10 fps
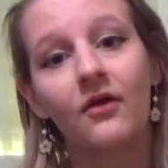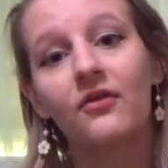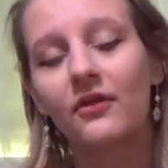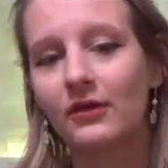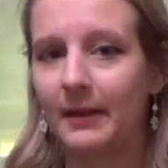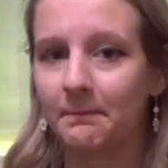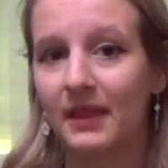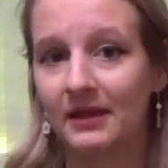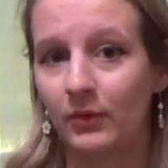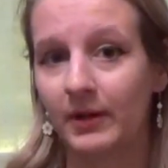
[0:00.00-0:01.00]
So yeah,
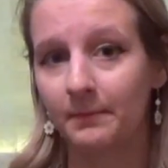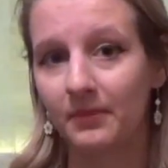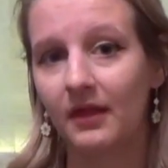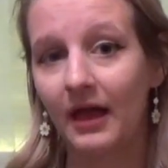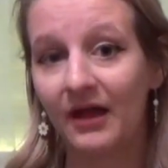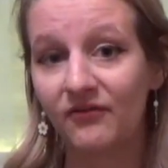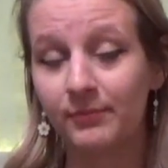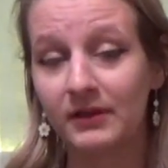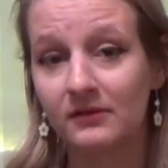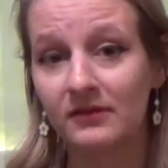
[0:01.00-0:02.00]
anyway, I've
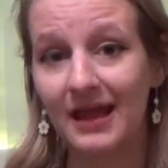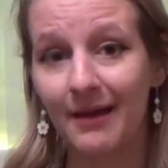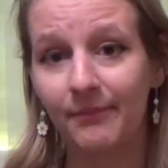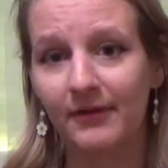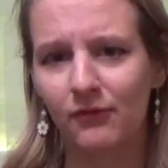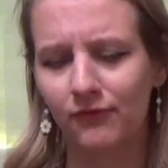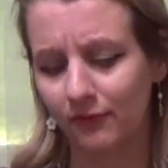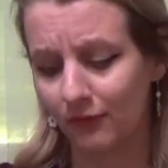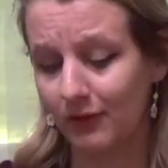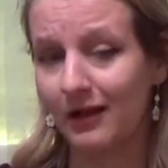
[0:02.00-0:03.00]
been yapping
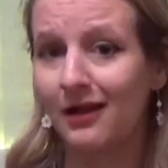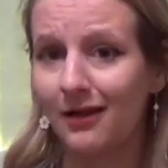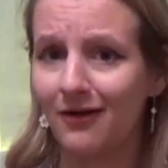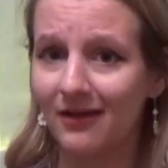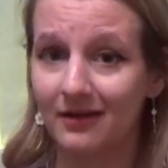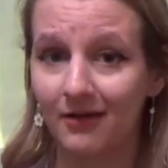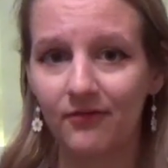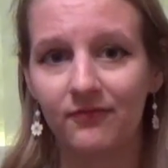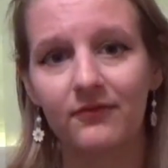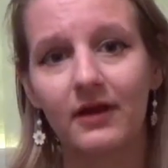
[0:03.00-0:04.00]
for long
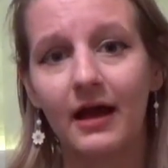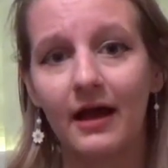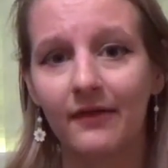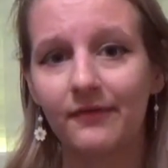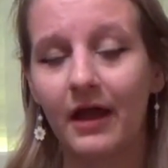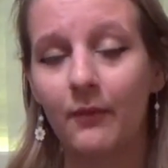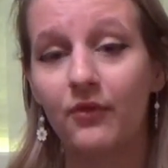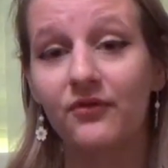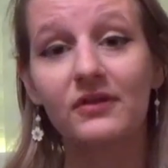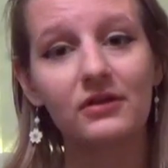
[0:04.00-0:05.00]
enough, and I
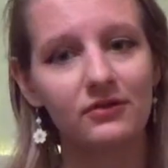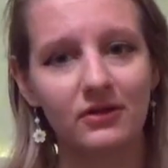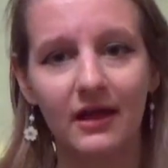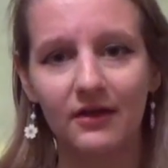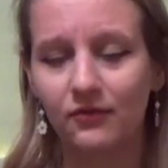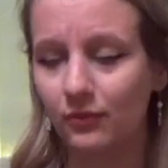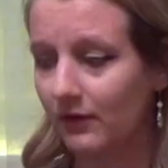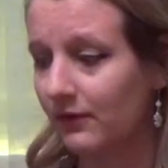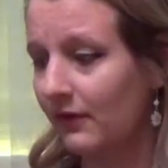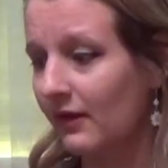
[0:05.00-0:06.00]
will see you in the next
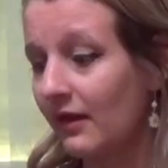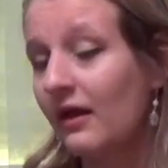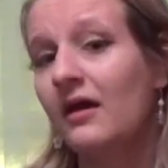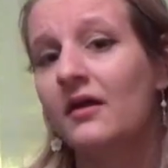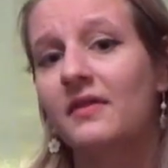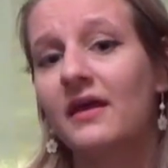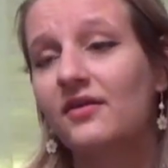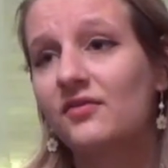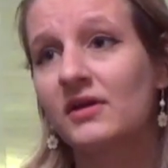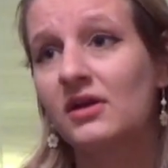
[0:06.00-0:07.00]
one.
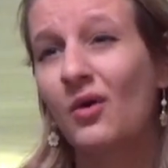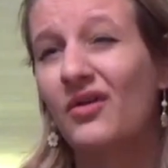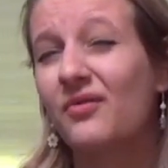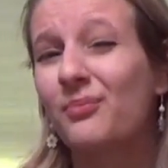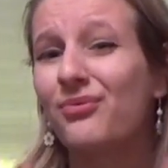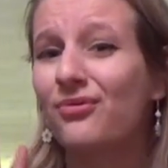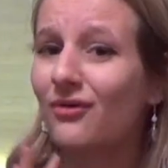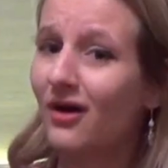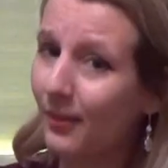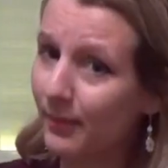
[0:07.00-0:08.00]
Next video is
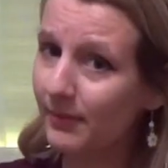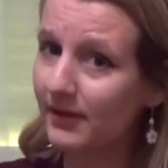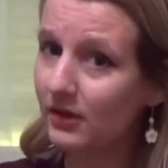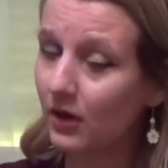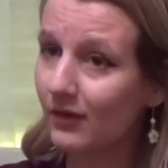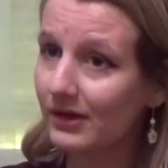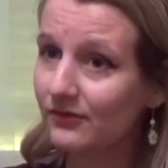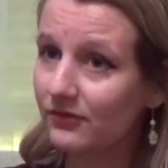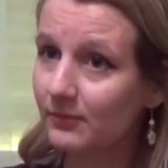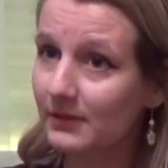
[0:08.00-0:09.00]
probably going
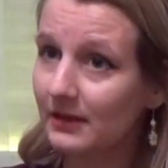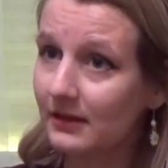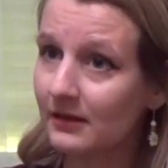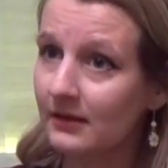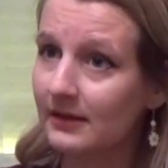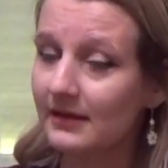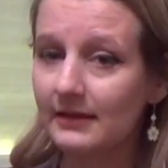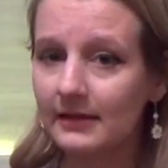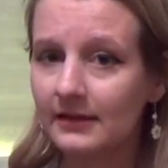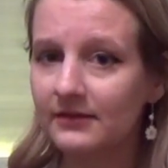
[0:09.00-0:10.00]
to be
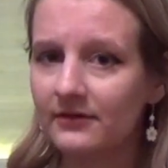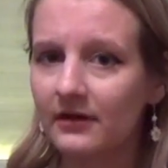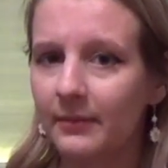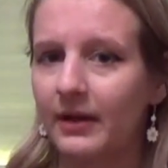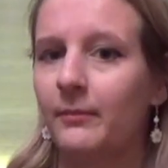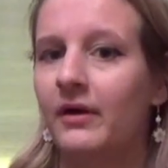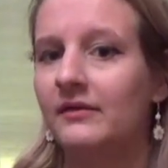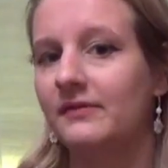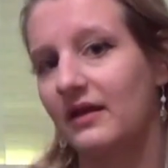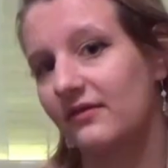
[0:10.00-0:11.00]
either about my
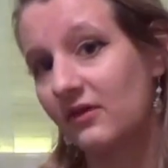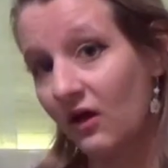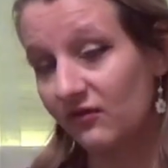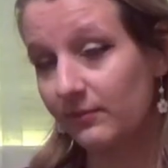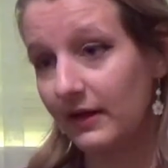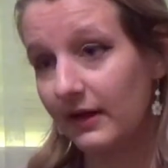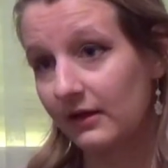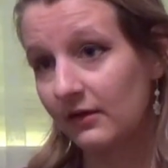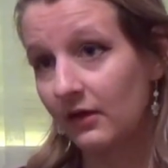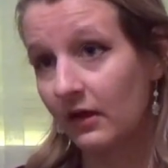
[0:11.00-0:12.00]
next cosplay,